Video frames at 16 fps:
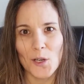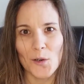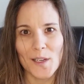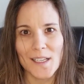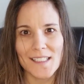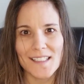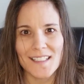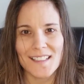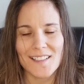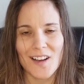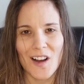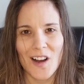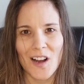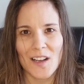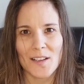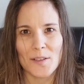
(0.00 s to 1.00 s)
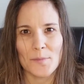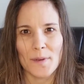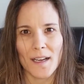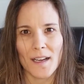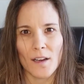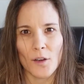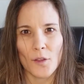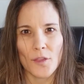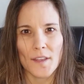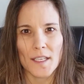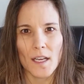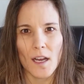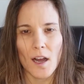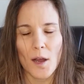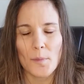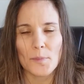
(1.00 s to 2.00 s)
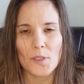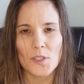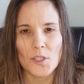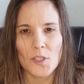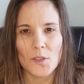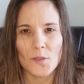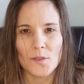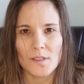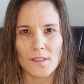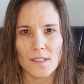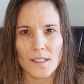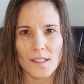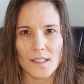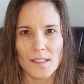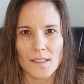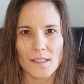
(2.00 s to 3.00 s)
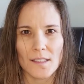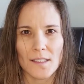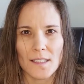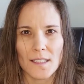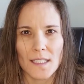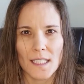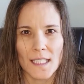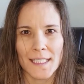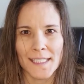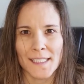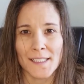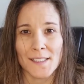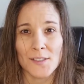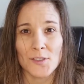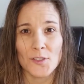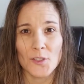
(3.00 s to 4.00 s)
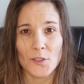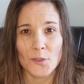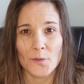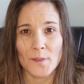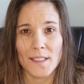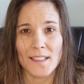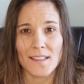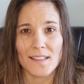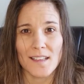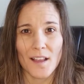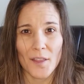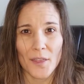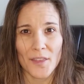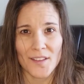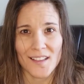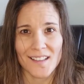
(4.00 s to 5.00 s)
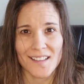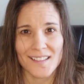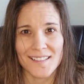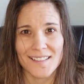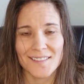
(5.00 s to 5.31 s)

going to talk about the opportunity in doing nothing.